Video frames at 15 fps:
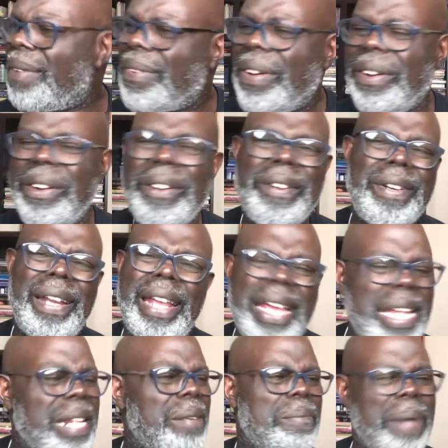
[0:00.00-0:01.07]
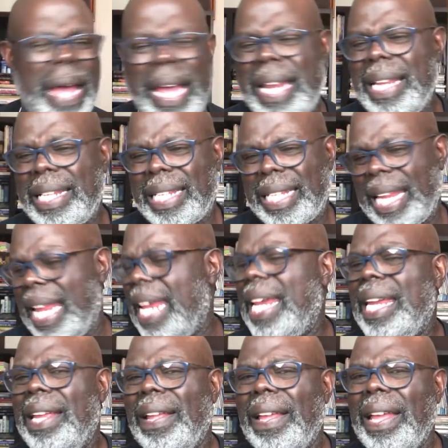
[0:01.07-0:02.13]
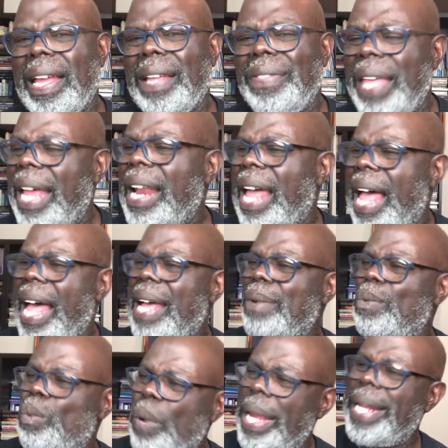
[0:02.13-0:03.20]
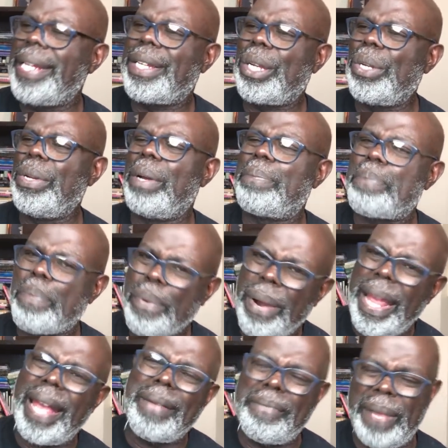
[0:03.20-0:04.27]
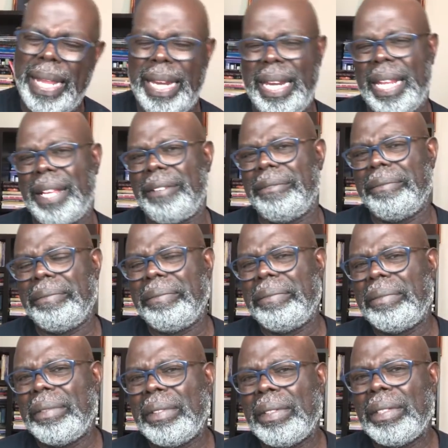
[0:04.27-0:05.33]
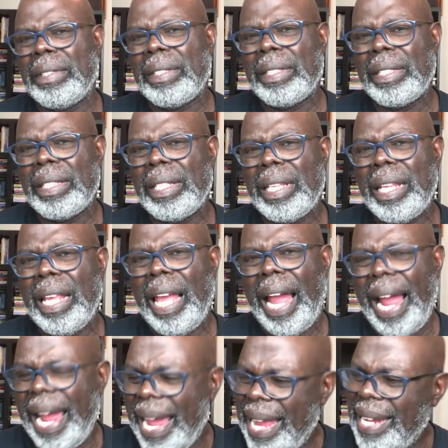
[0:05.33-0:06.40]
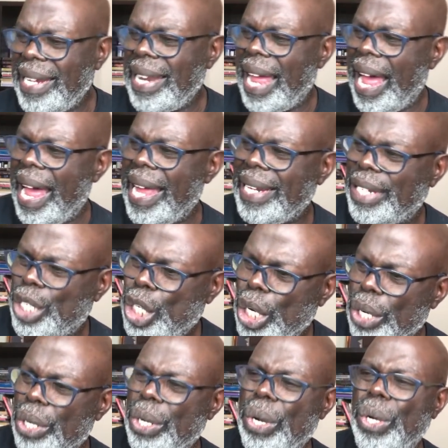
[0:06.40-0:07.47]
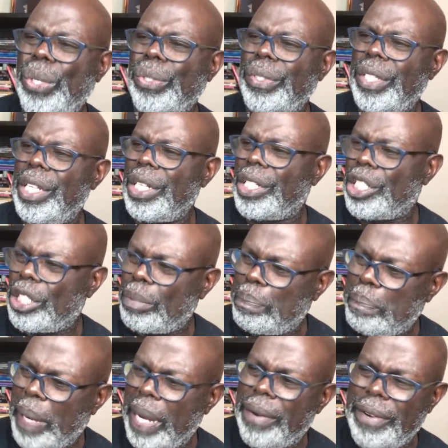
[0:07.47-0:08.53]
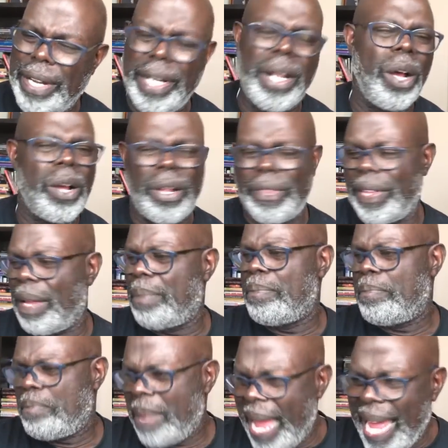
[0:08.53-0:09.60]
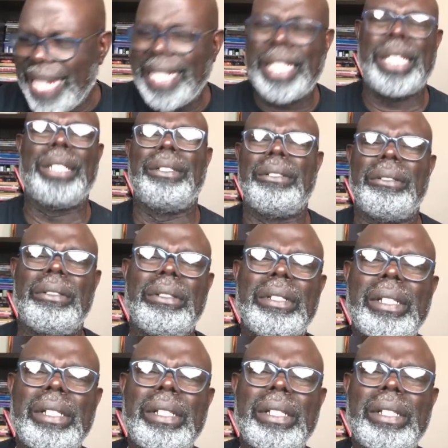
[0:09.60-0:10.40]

heard anybody say that I went to a prayer meeting and I took on the spirit or the mantle